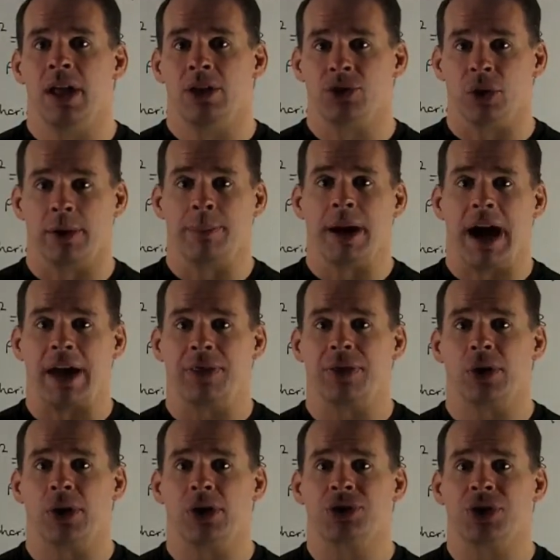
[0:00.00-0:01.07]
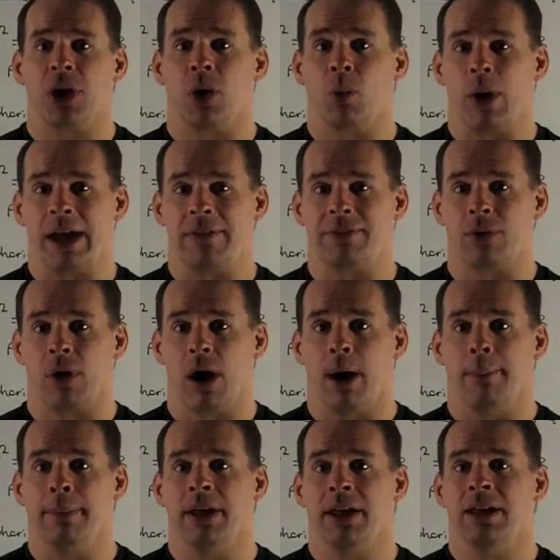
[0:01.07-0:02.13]
It's only pi thirds away
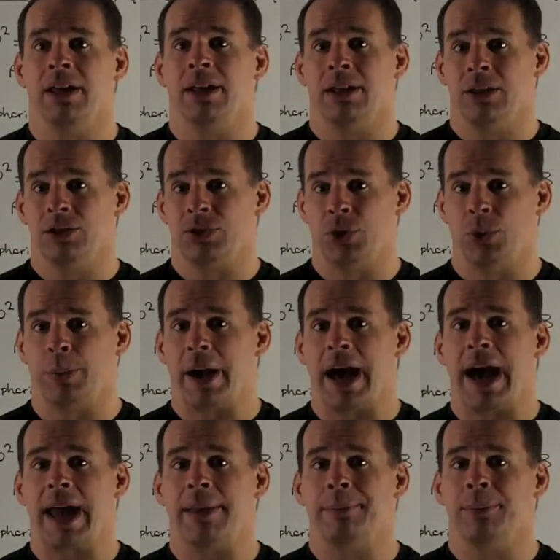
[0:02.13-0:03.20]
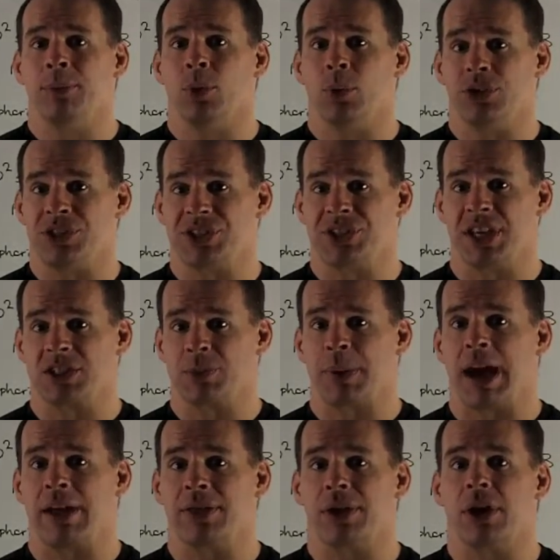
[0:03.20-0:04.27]
from two pi, which is six
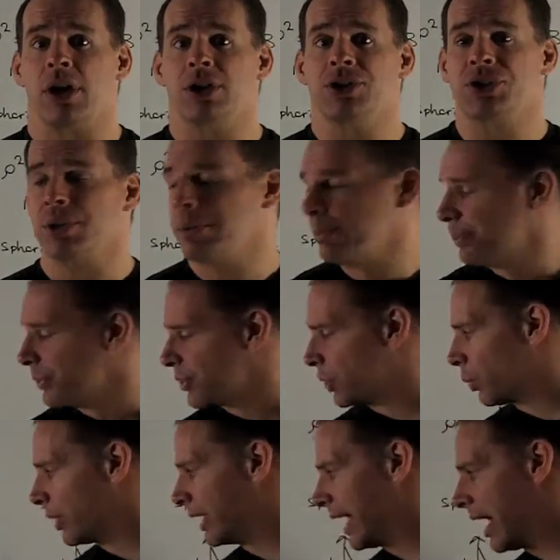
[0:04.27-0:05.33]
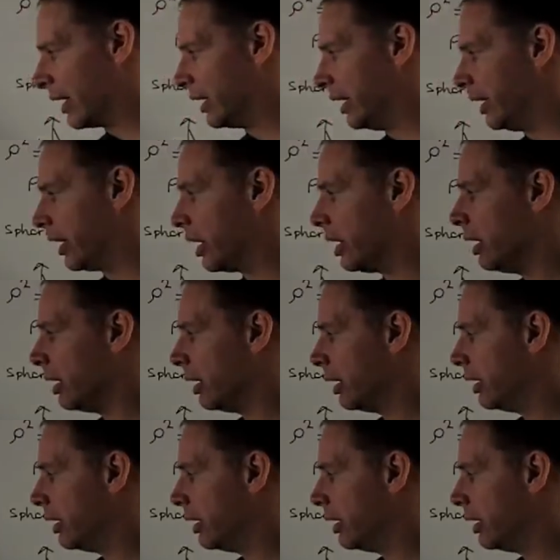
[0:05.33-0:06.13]
pi thirds, so we're down here.